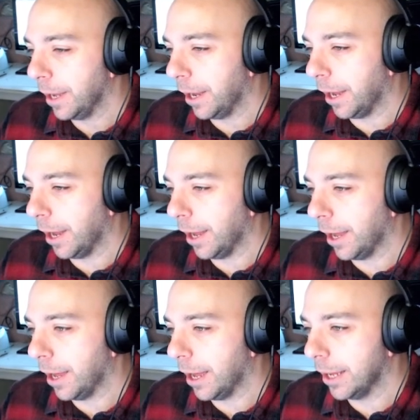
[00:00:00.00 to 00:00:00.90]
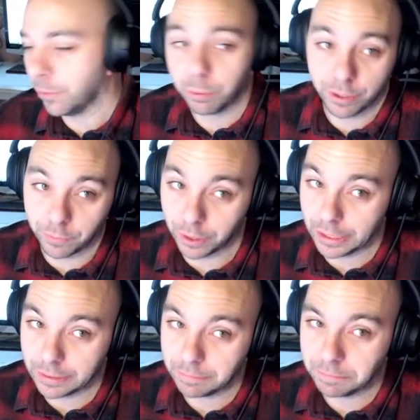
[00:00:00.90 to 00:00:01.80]
Uh, it's pretty funny.
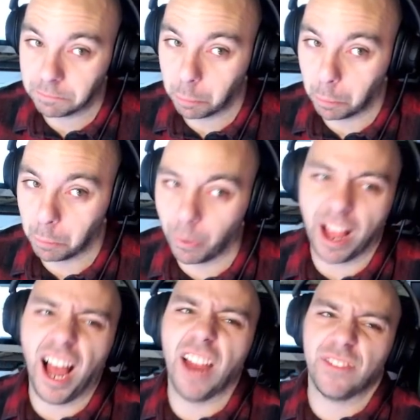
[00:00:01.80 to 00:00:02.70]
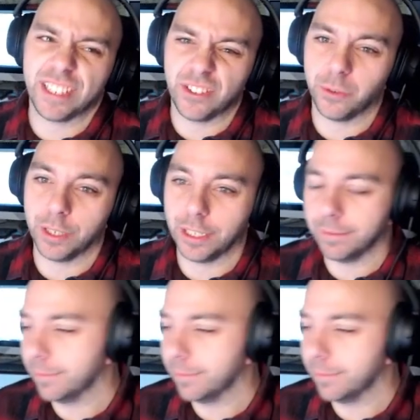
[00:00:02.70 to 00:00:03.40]
Well, I think it's funny.